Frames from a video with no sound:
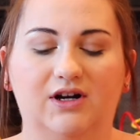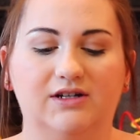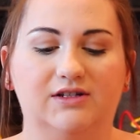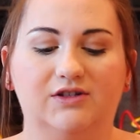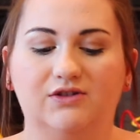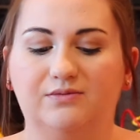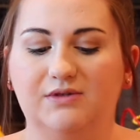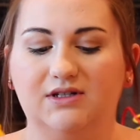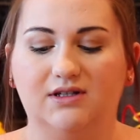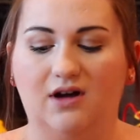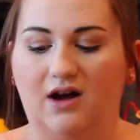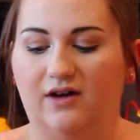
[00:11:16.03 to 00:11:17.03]
It's super
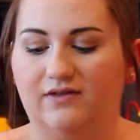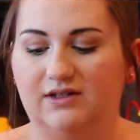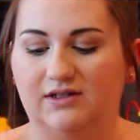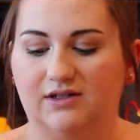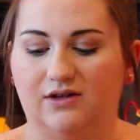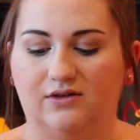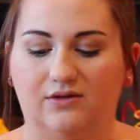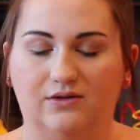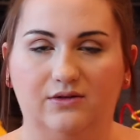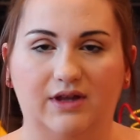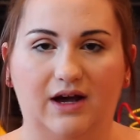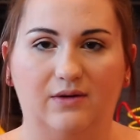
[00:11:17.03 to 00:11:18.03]
soft, and
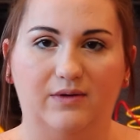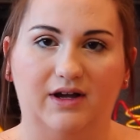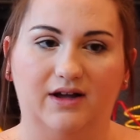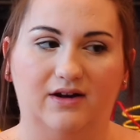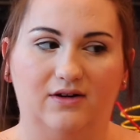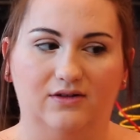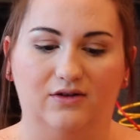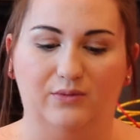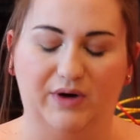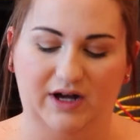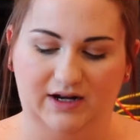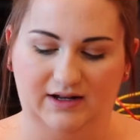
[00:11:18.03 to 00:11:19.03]
so that way her little
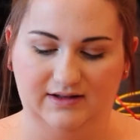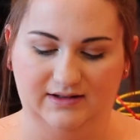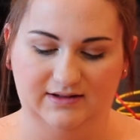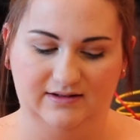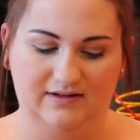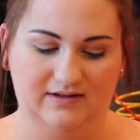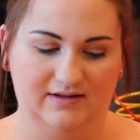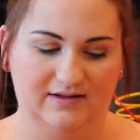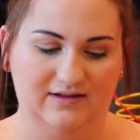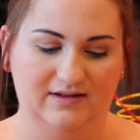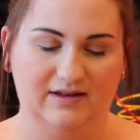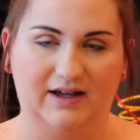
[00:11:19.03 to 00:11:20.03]
body isn't
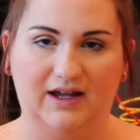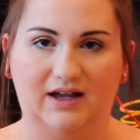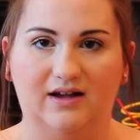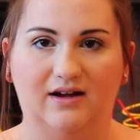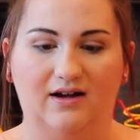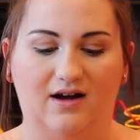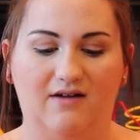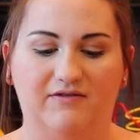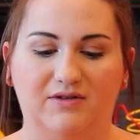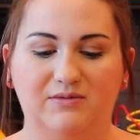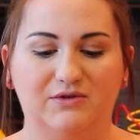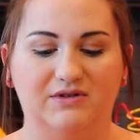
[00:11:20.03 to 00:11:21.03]
like
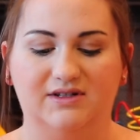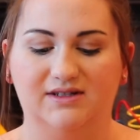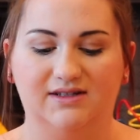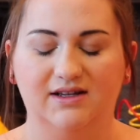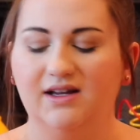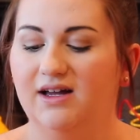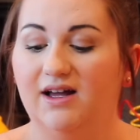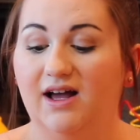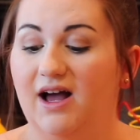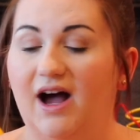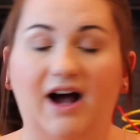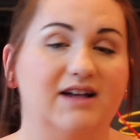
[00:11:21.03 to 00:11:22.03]
uncomfortable, because
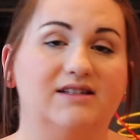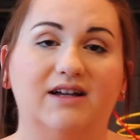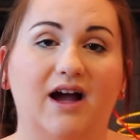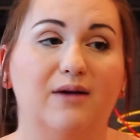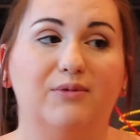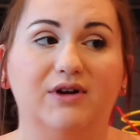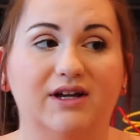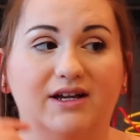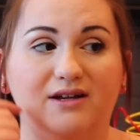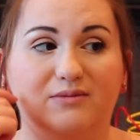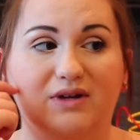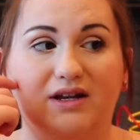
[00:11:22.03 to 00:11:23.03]
Isaac, I put
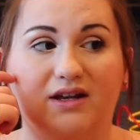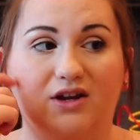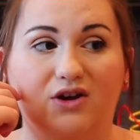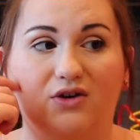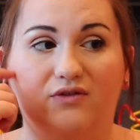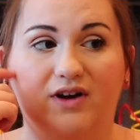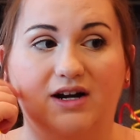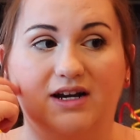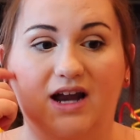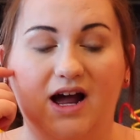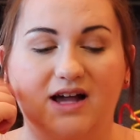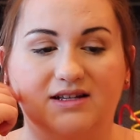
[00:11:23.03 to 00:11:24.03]
him in, you know, very
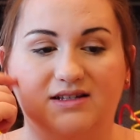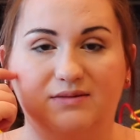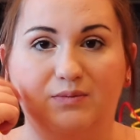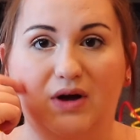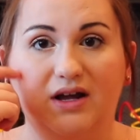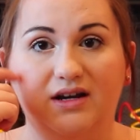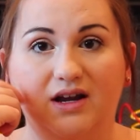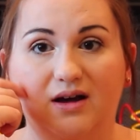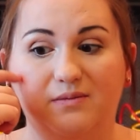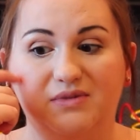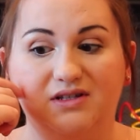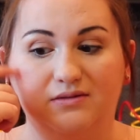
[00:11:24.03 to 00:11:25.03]
nice
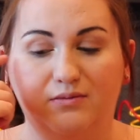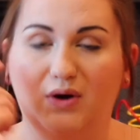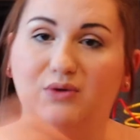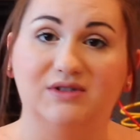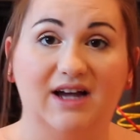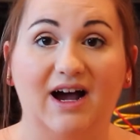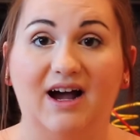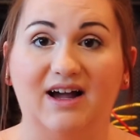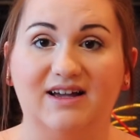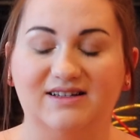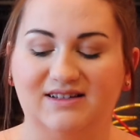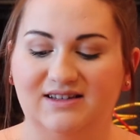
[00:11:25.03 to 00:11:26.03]
button-ups and bow
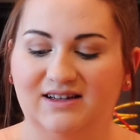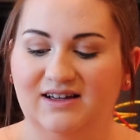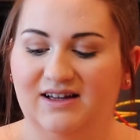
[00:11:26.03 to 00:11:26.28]
ties